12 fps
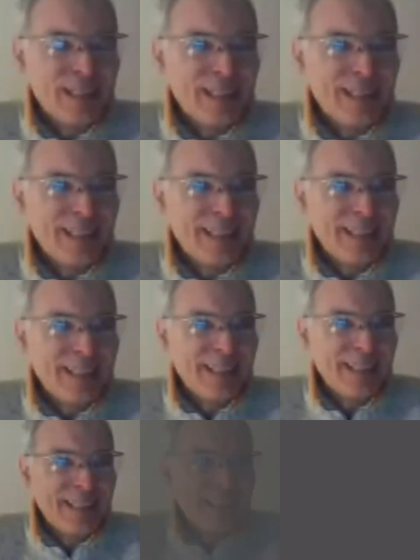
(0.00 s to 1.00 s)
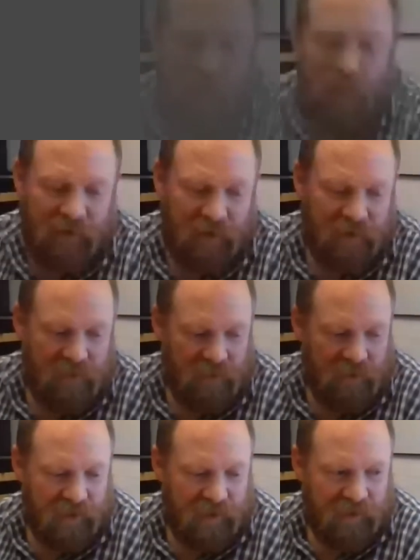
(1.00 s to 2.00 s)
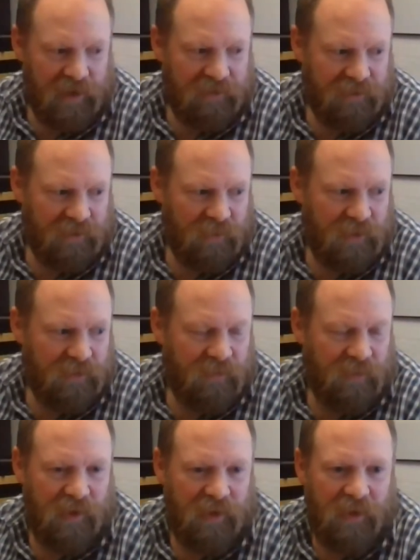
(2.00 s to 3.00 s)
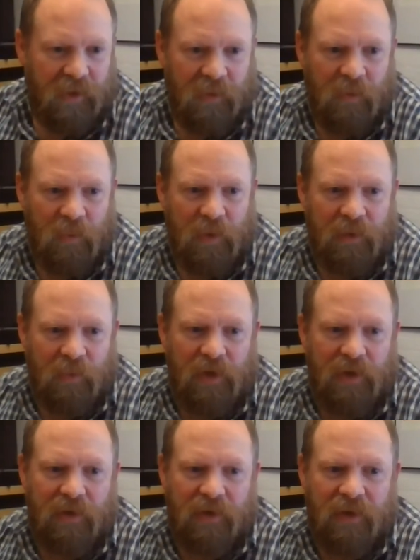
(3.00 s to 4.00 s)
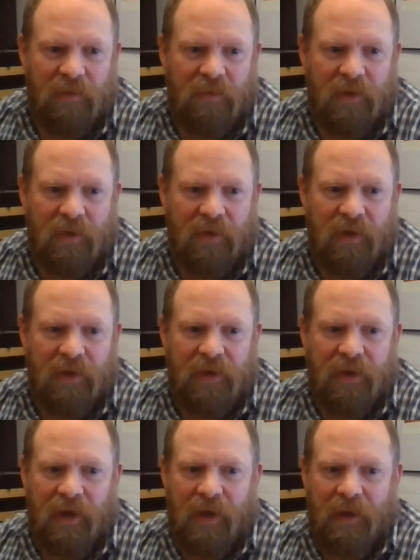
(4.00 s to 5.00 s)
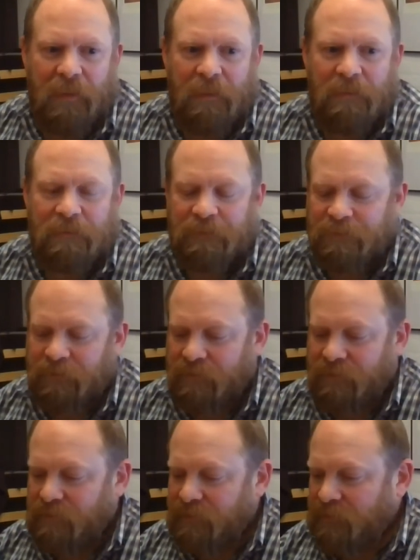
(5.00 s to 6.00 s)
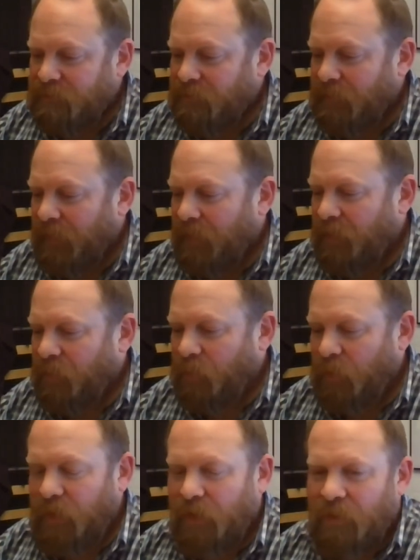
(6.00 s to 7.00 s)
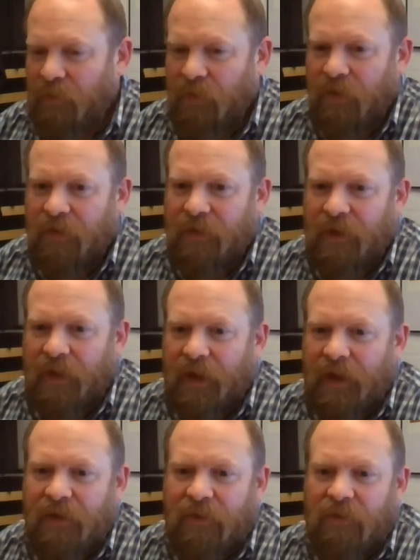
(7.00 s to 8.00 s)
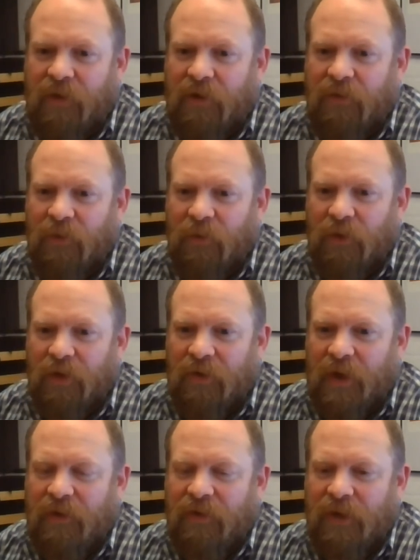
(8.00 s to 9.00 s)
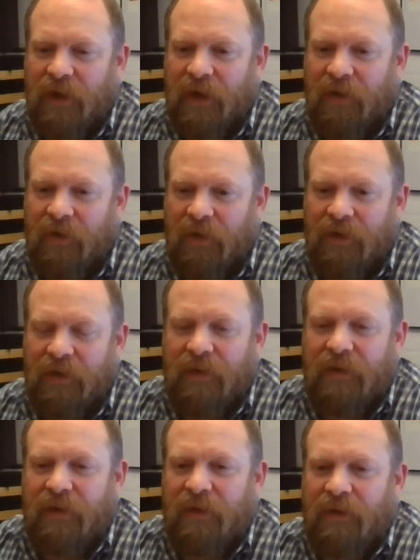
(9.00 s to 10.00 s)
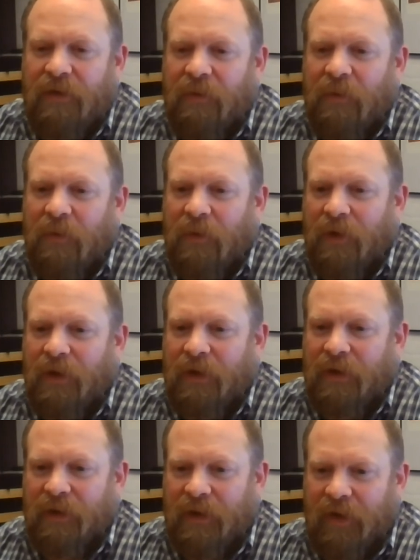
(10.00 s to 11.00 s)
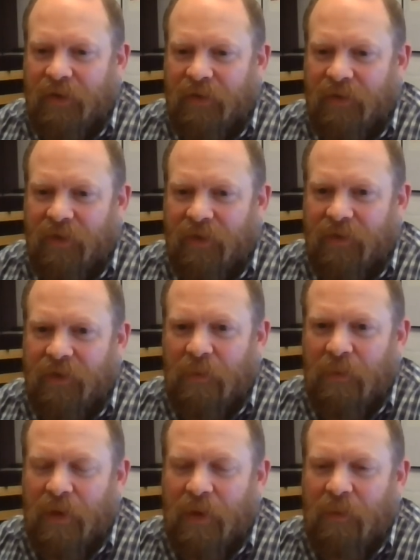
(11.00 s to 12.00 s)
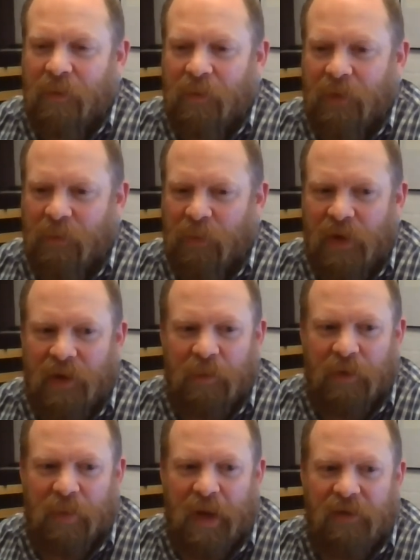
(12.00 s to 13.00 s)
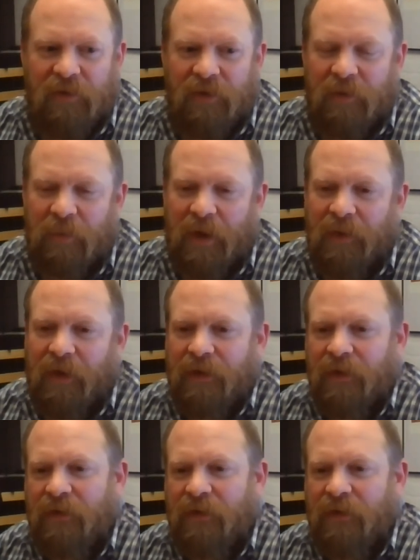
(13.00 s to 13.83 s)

As far as supporting us as an organization, we've we're, not a very um, we're not a very clearly structured organization yet. I, I guess there's some, um, we're being a bit patient about that